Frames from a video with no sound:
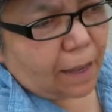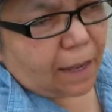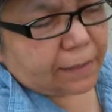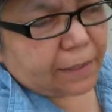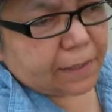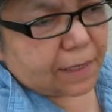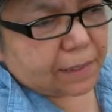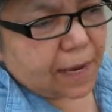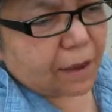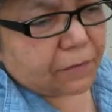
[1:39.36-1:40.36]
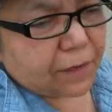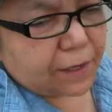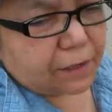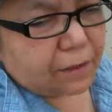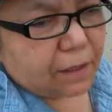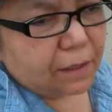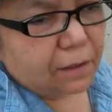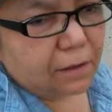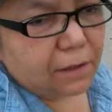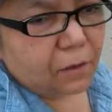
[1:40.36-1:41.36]
And as I sat there
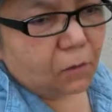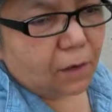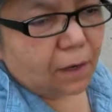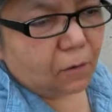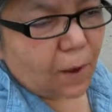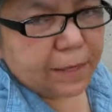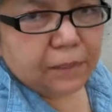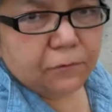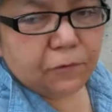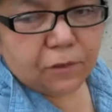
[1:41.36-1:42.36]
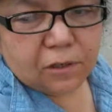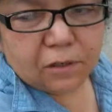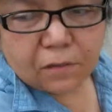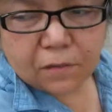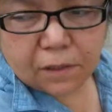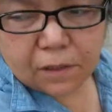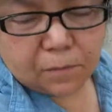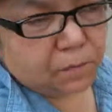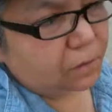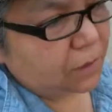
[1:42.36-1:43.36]
uh, waiting for
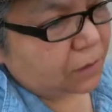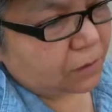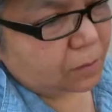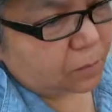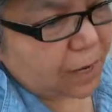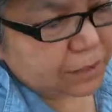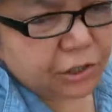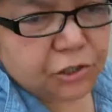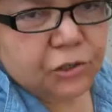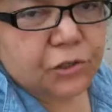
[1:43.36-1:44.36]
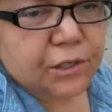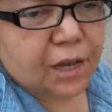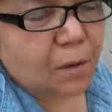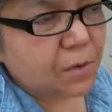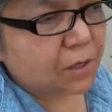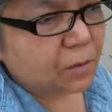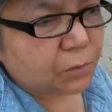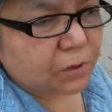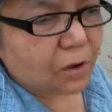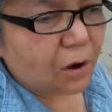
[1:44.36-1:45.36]
the, you know, the practitioners to come in to
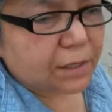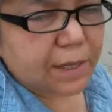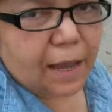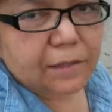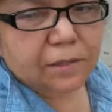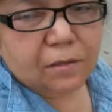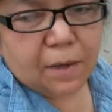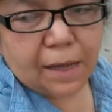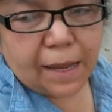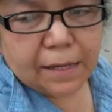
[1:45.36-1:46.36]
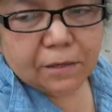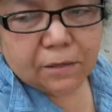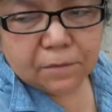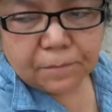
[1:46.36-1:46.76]
put a hard cast on my ankle,